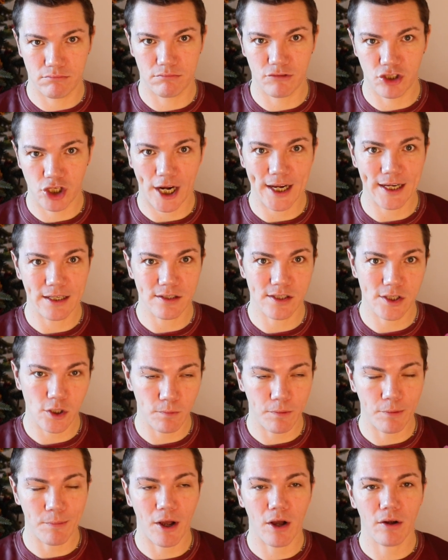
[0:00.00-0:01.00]
chain
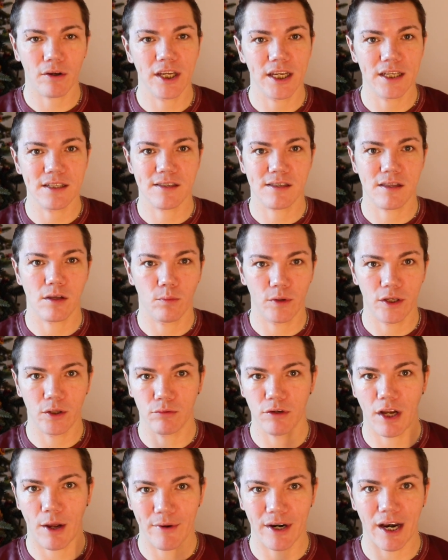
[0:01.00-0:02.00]
supermarkets that we all
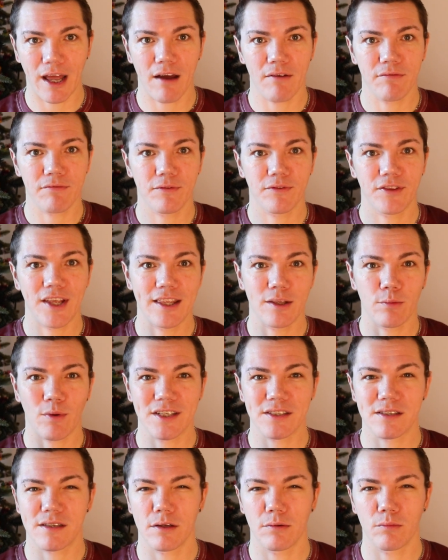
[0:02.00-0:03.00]
know and love, they're the
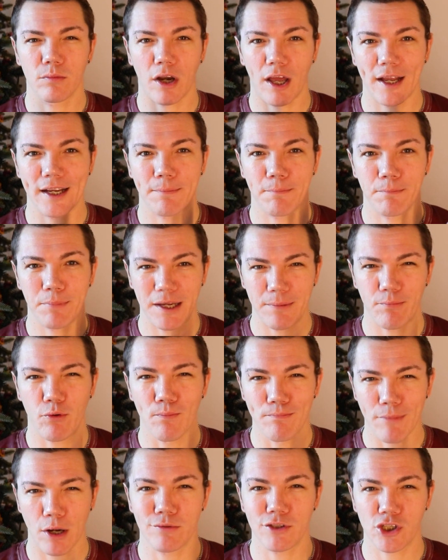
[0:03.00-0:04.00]
ones that like people
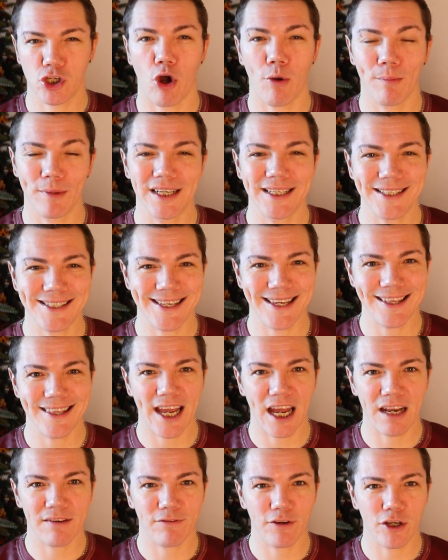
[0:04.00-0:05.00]
most commonly see the
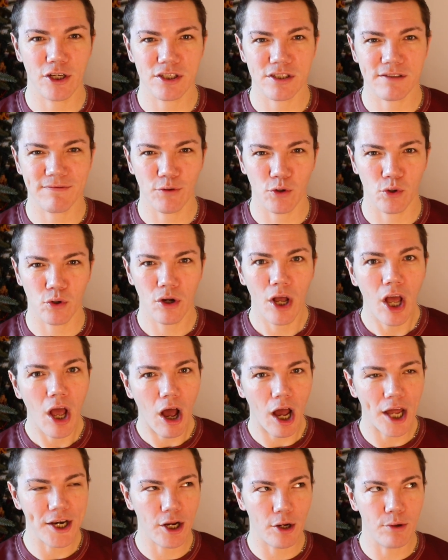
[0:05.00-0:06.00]
adverts for.
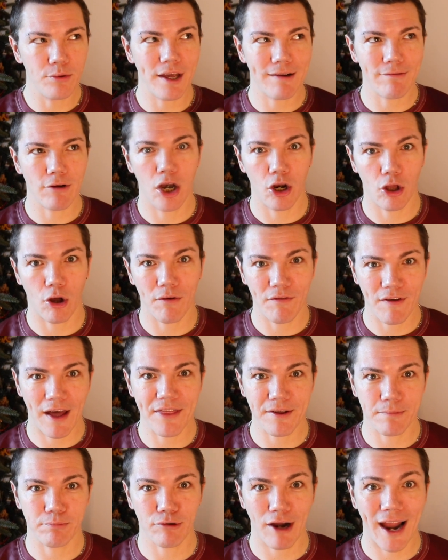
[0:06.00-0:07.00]
I know there are a lot of
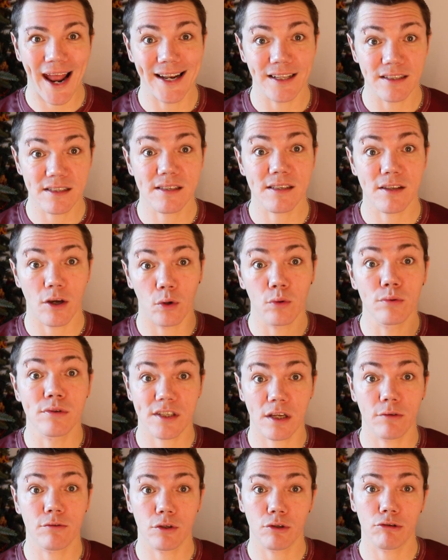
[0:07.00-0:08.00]
other brands that
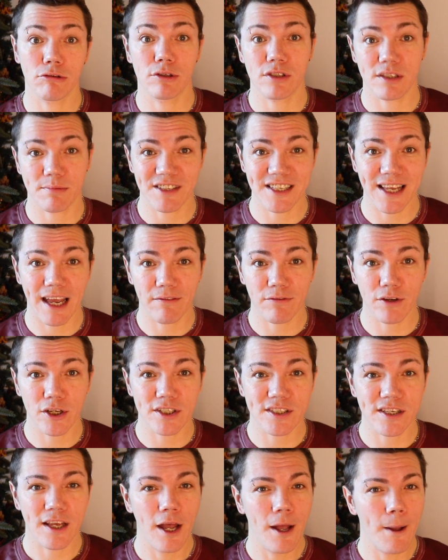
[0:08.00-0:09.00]
also do Christmas
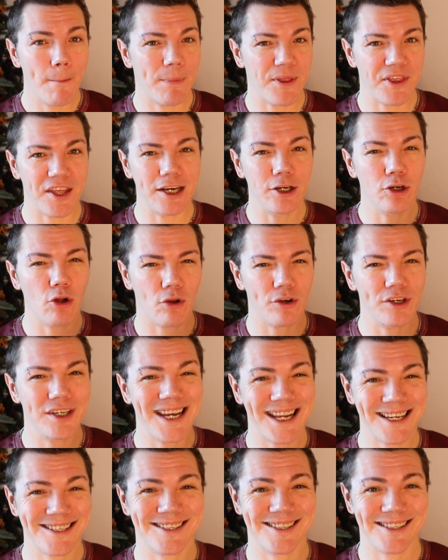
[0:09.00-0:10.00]
adverts, but they're not
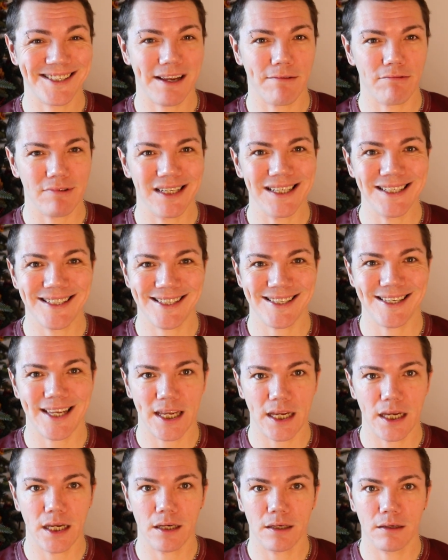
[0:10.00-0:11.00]
necessarily
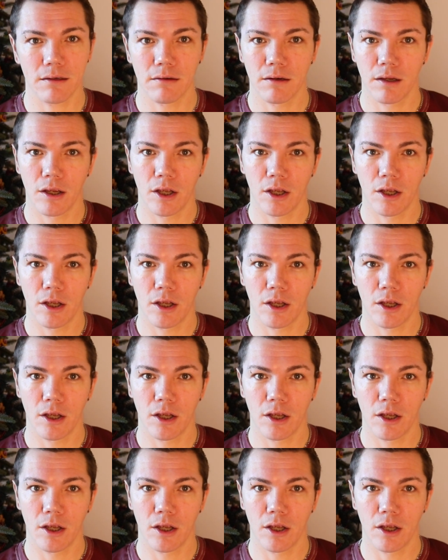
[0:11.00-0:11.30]
seen